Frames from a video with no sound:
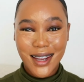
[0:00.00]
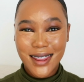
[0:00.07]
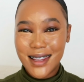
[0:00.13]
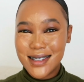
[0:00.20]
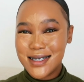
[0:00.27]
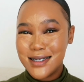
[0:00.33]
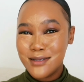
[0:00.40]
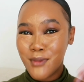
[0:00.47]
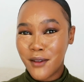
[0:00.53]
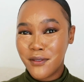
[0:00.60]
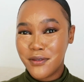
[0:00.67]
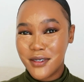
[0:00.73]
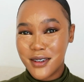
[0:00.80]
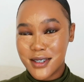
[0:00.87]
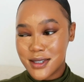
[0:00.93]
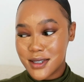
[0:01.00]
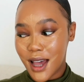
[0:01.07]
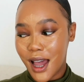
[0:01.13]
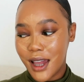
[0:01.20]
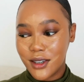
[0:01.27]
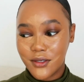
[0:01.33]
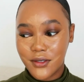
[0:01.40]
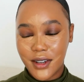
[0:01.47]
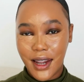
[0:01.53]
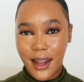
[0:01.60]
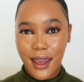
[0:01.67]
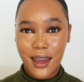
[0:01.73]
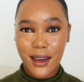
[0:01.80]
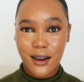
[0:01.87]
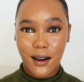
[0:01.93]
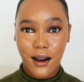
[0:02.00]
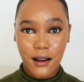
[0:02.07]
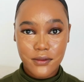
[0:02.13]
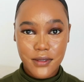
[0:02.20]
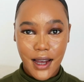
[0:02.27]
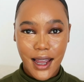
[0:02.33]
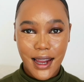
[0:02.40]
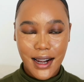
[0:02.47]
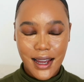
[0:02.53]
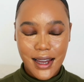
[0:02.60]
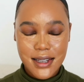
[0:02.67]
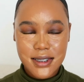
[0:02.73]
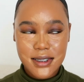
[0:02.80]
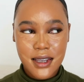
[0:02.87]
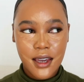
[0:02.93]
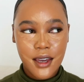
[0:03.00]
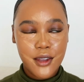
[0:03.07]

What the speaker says: and this is my first kind of layer of highlights.